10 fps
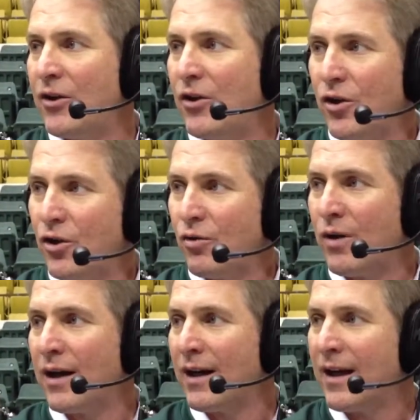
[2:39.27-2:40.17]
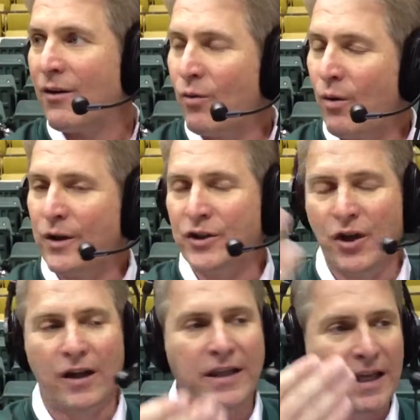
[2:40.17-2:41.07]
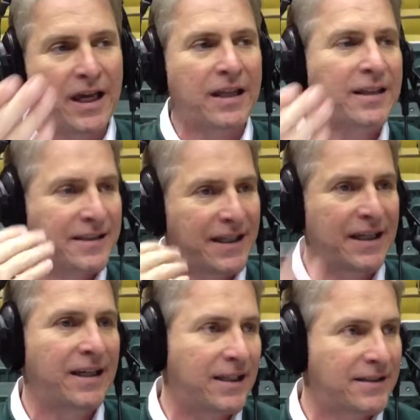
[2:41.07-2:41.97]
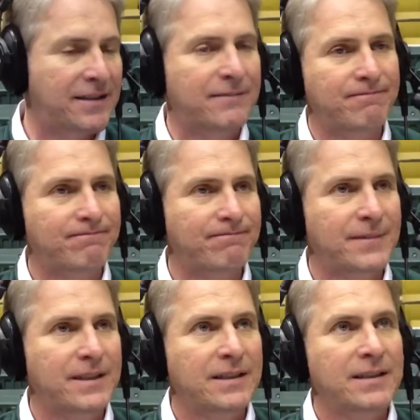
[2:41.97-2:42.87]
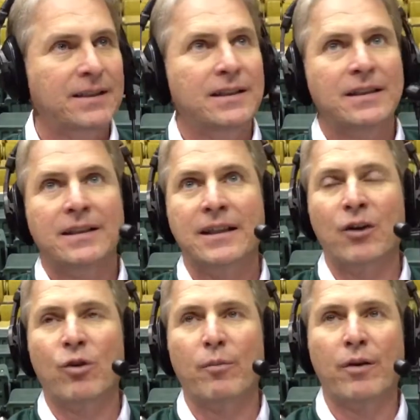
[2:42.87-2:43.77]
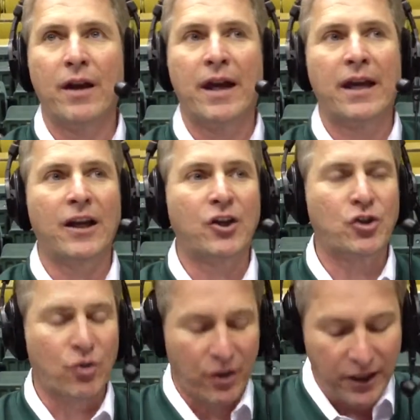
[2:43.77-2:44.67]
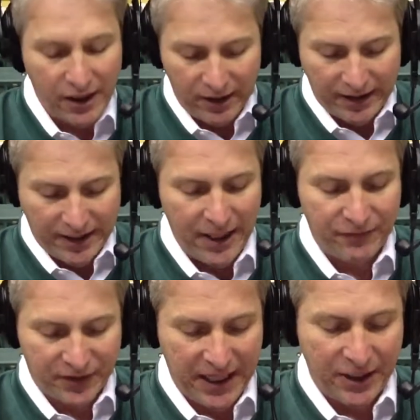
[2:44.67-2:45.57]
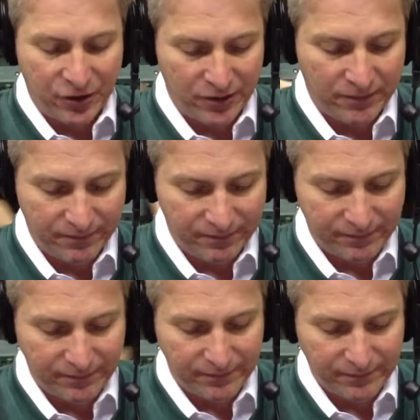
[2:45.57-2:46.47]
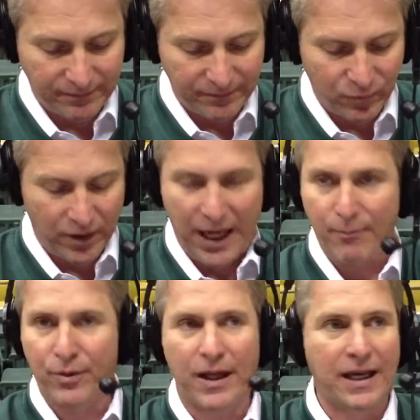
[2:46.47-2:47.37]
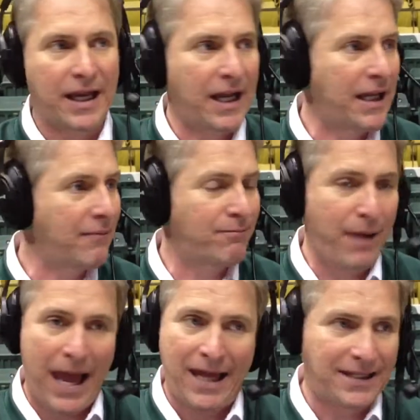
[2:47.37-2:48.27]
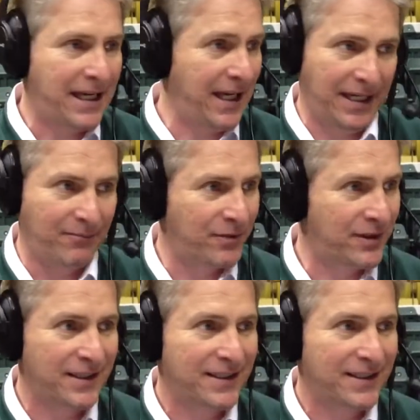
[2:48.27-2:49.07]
knew what we saw at the end is in us. We're playing an extraordinarily tough schedule. We're not playing any bad teams.